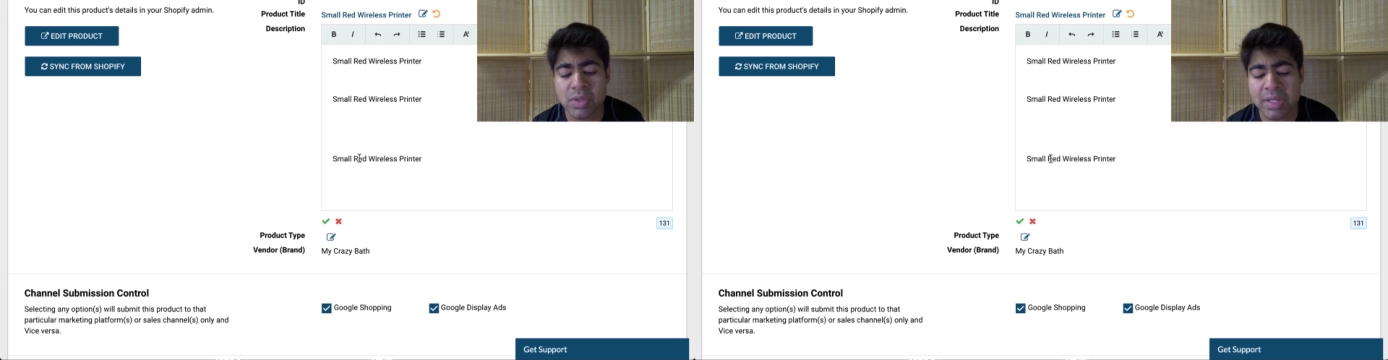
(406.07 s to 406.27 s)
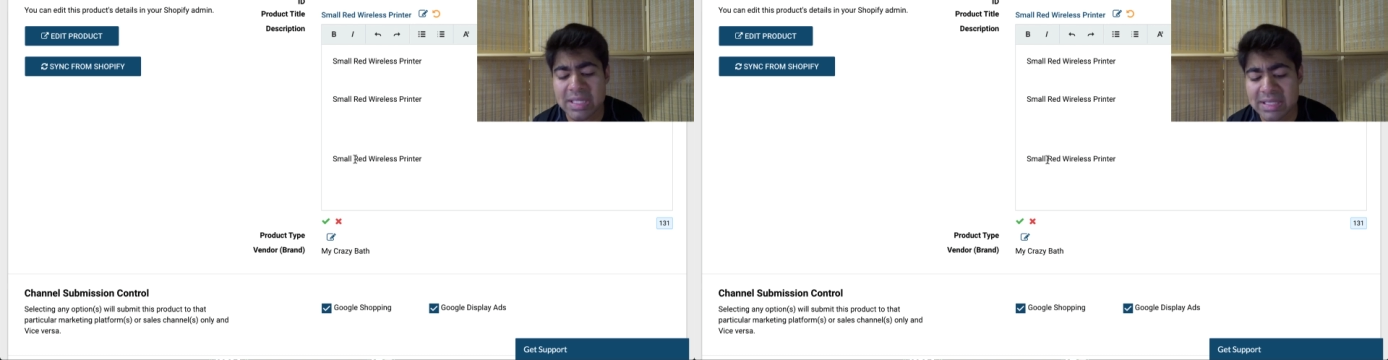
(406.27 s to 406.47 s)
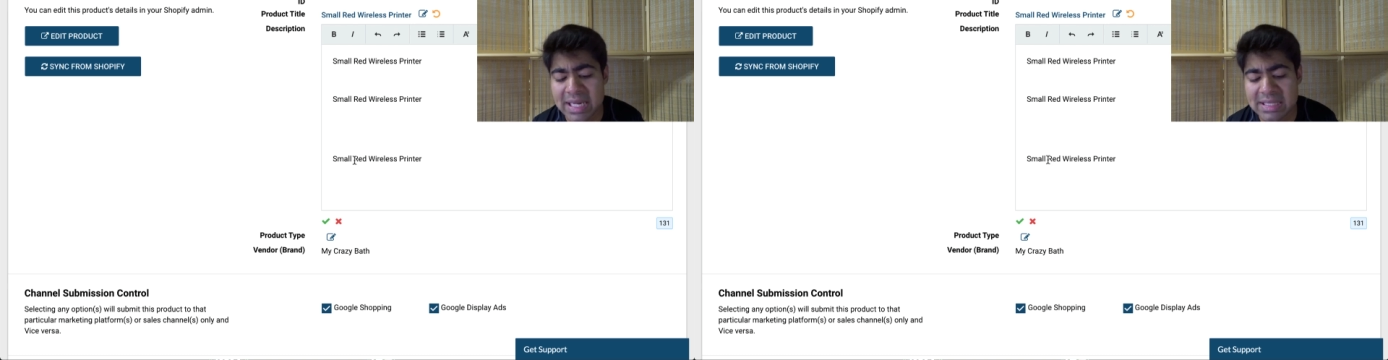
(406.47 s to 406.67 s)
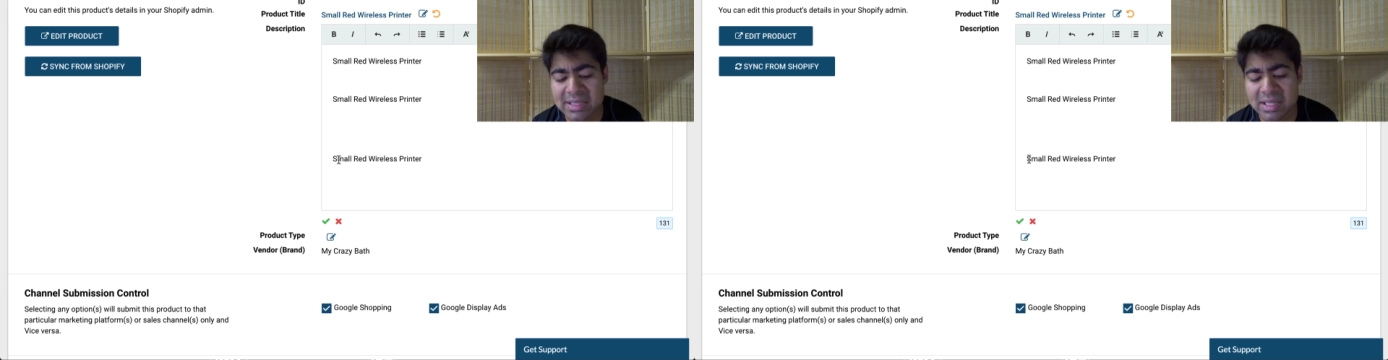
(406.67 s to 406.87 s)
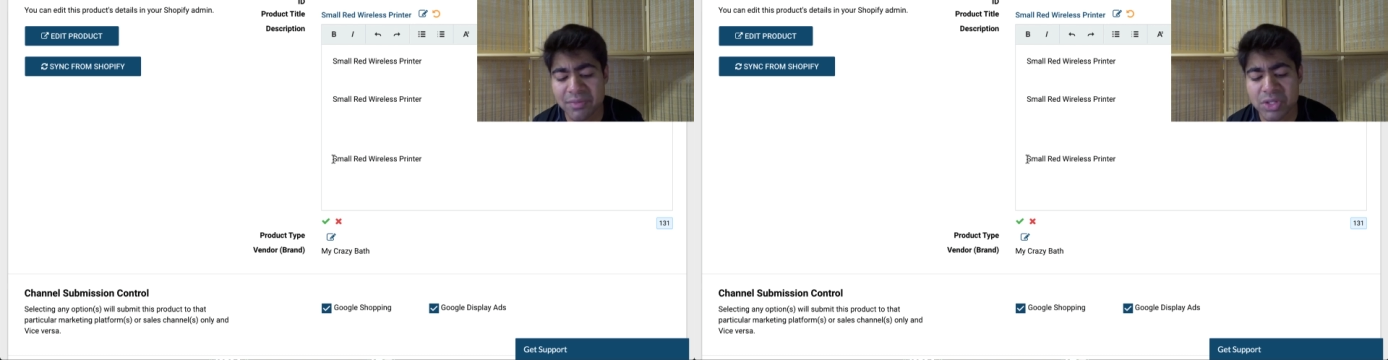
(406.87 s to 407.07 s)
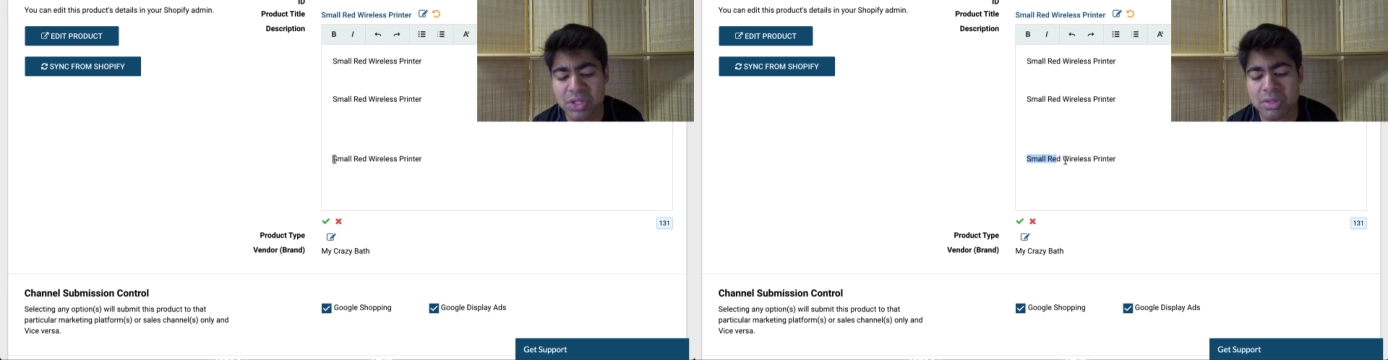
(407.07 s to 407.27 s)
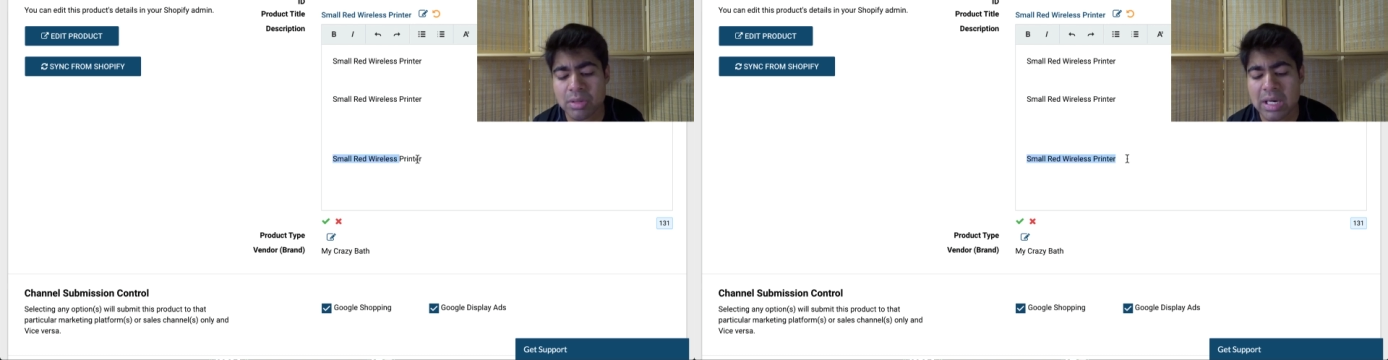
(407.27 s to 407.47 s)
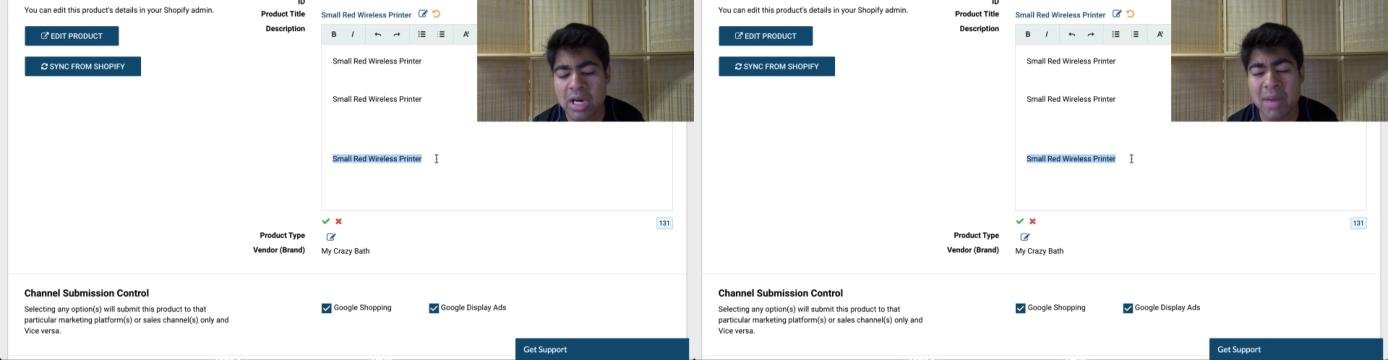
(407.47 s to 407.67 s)
So in this case, instead of just
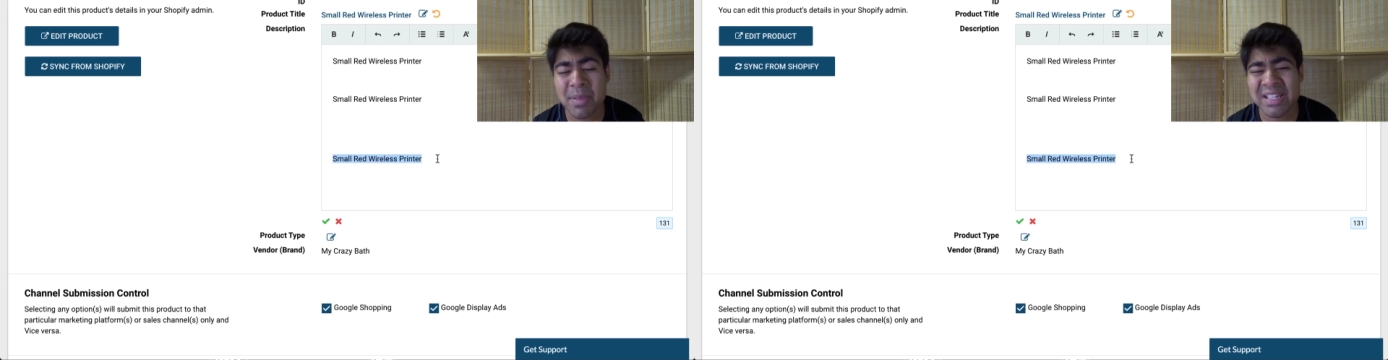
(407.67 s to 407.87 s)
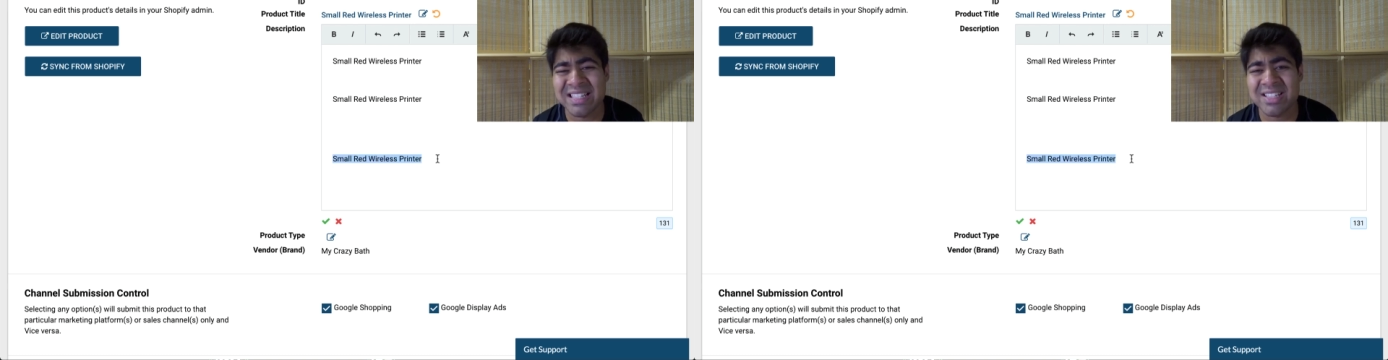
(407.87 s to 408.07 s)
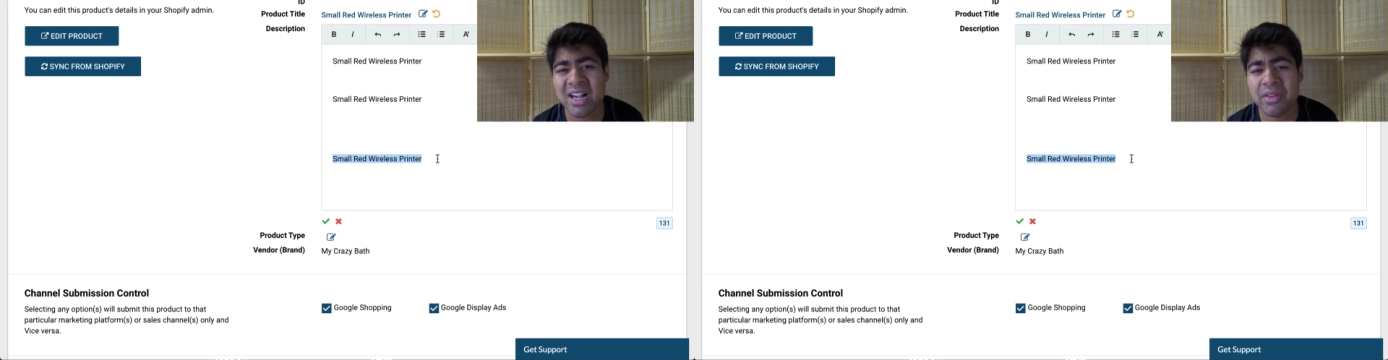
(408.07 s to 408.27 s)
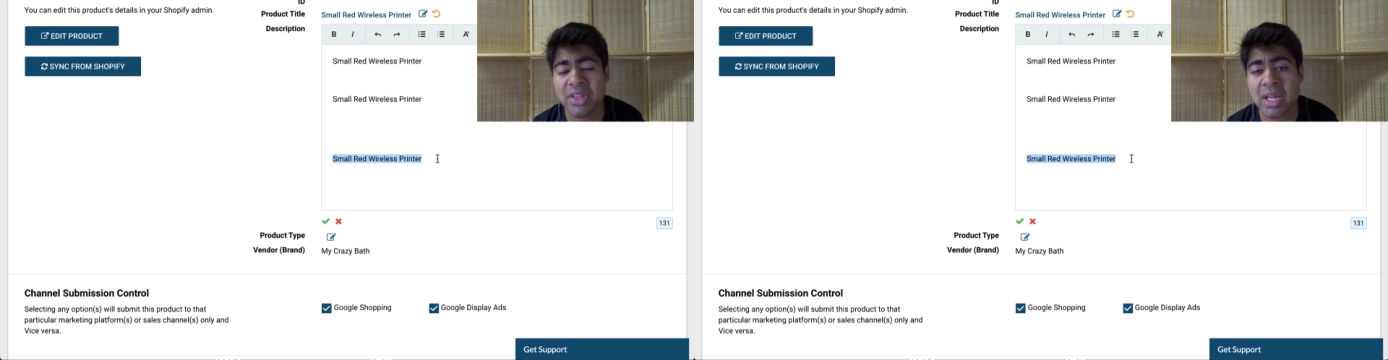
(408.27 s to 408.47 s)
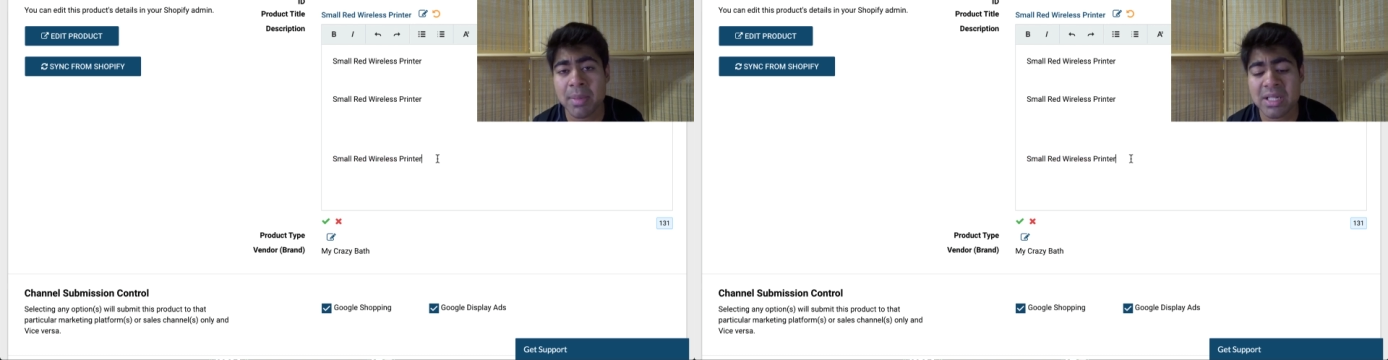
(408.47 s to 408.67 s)
copying the entire thing,